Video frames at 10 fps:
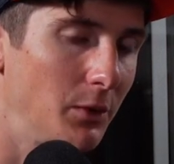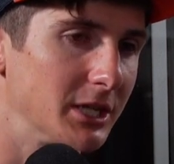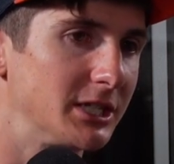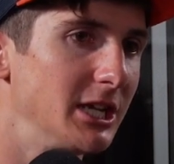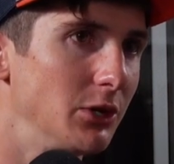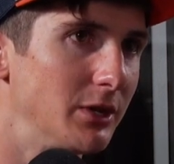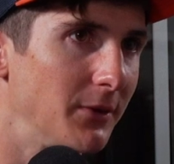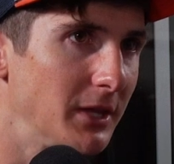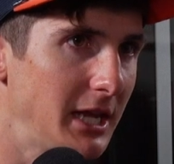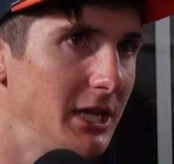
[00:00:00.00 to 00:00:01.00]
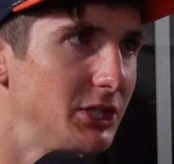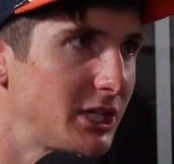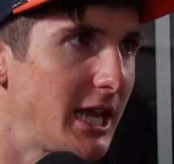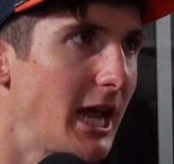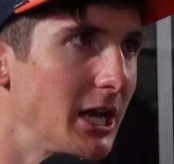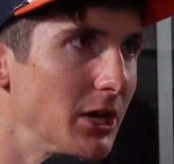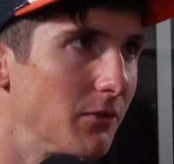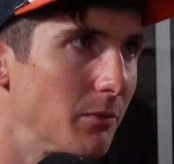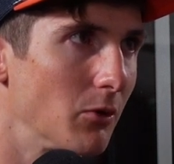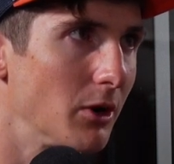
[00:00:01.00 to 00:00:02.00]
We continue down the east canyon
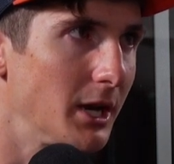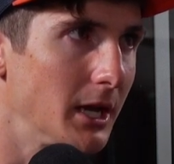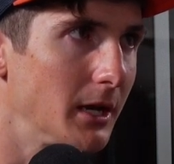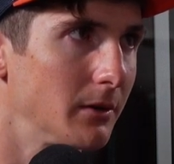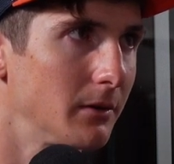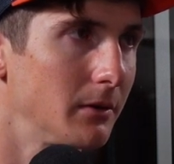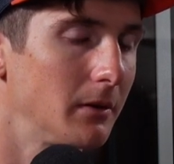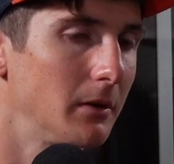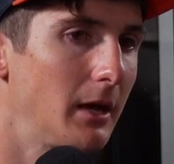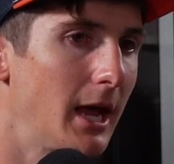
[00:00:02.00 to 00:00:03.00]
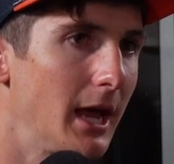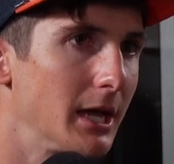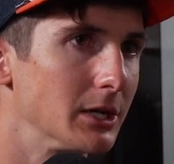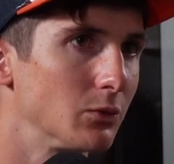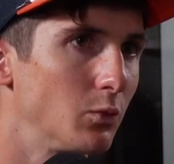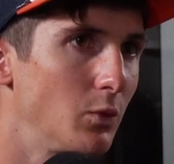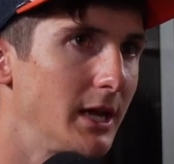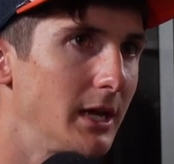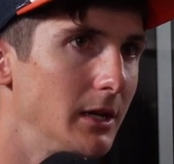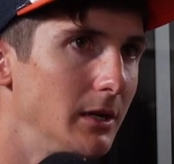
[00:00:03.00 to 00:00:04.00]
of Meridian, and
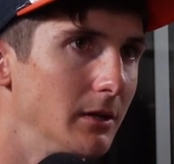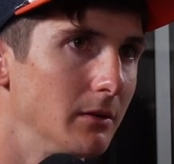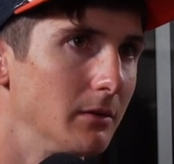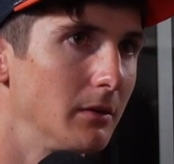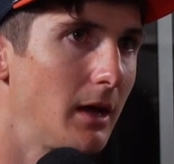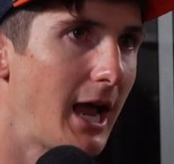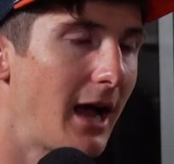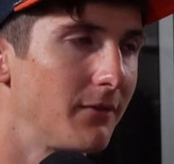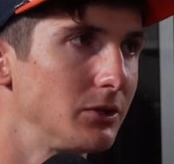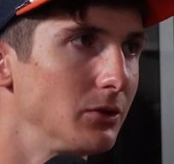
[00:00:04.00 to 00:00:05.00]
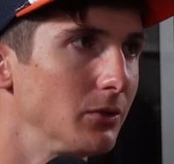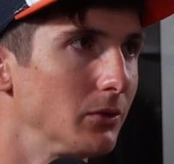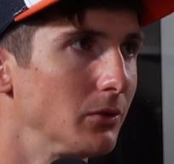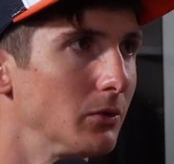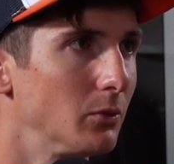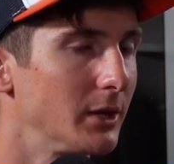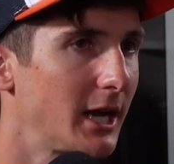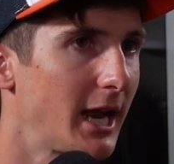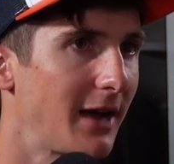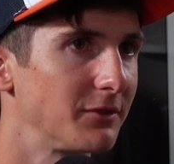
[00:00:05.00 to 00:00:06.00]
we
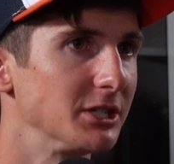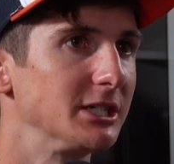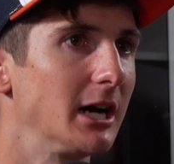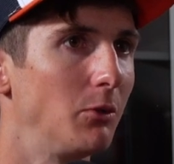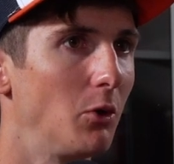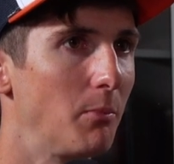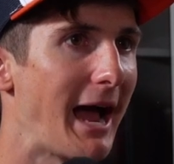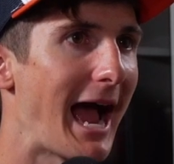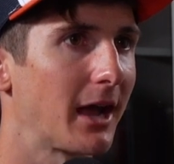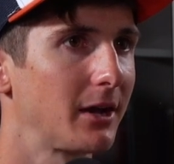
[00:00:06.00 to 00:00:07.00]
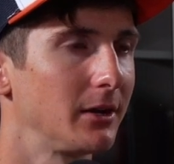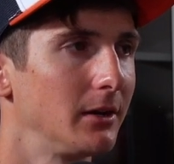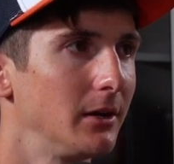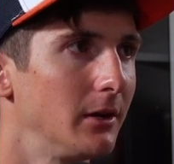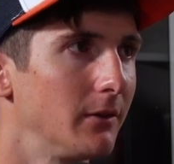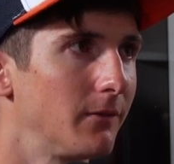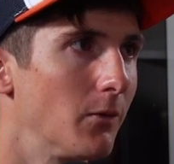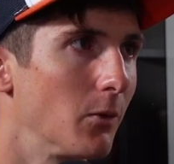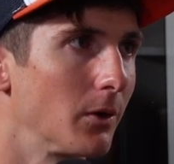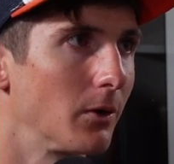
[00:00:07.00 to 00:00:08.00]
kind of have to double back
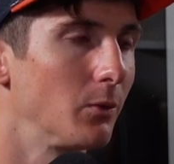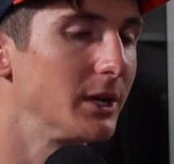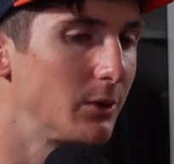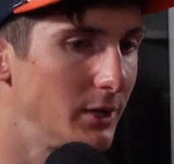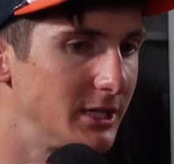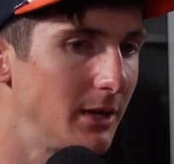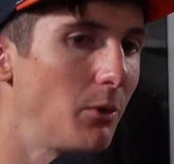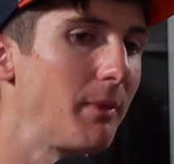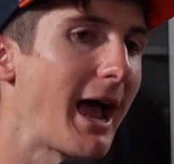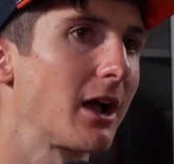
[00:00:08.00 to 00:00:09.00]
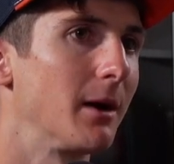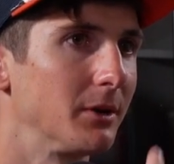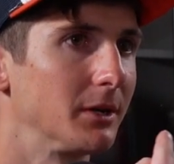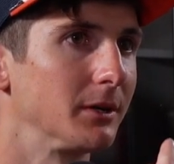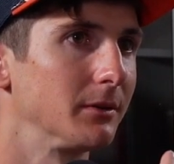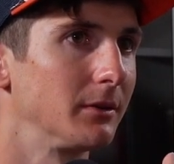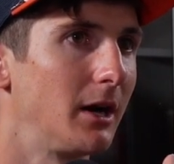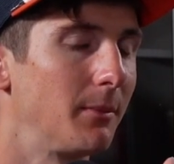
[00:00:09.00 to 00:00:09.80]
we double back up a